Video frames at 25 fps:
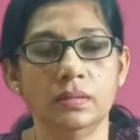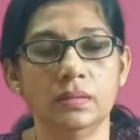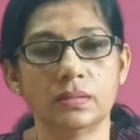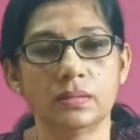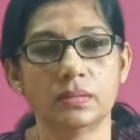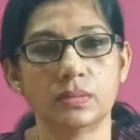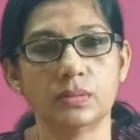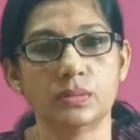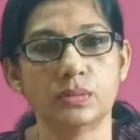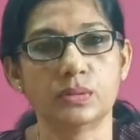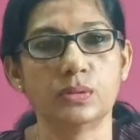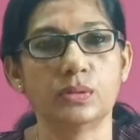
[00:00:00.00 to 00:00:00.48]

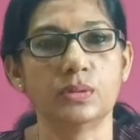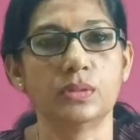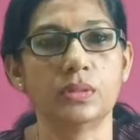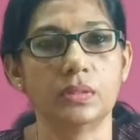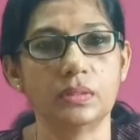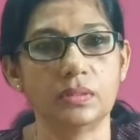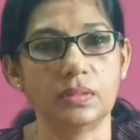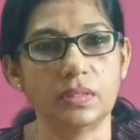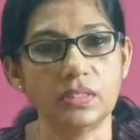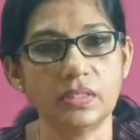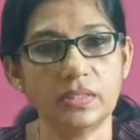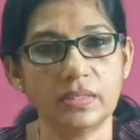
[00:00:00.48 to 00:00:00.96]
So
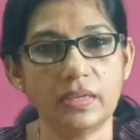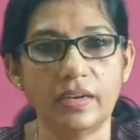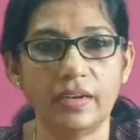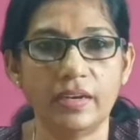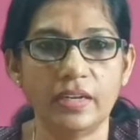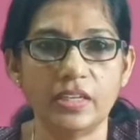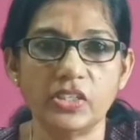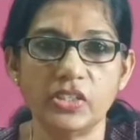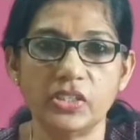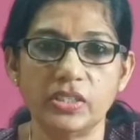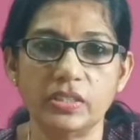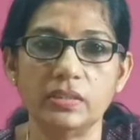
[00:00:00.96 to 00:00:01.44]
this
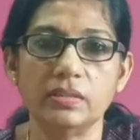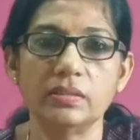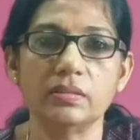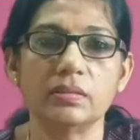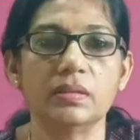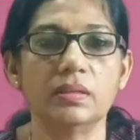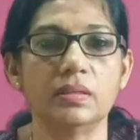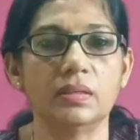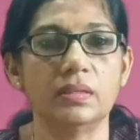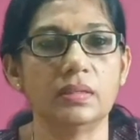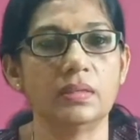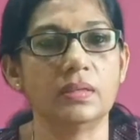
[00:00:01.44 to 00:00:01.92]
condition
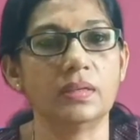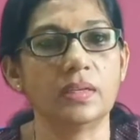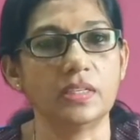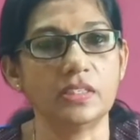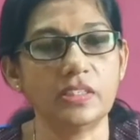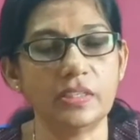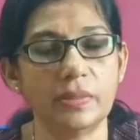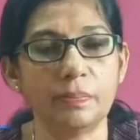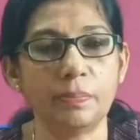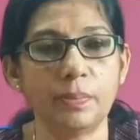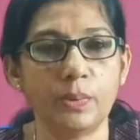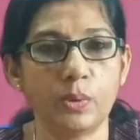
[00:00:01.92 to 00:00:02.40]
is
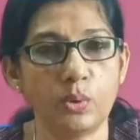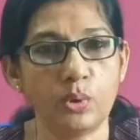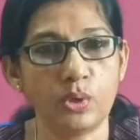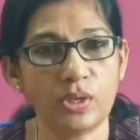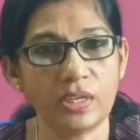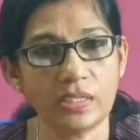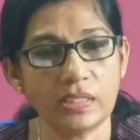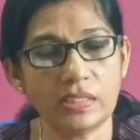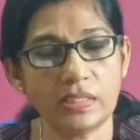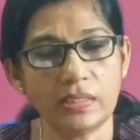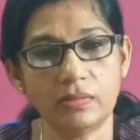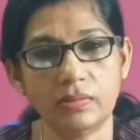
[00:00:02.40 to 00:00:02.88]
a
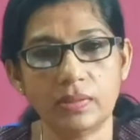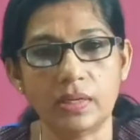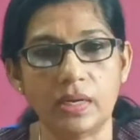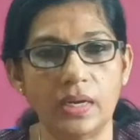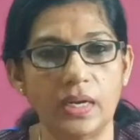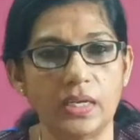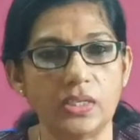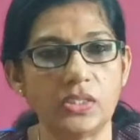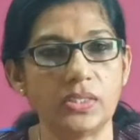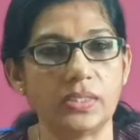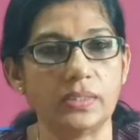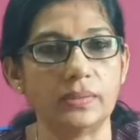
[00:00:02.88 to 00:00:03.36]
progressive
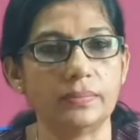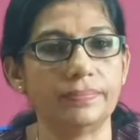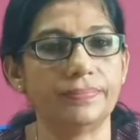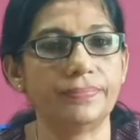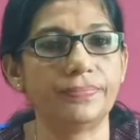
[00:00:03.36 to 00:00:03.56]
condition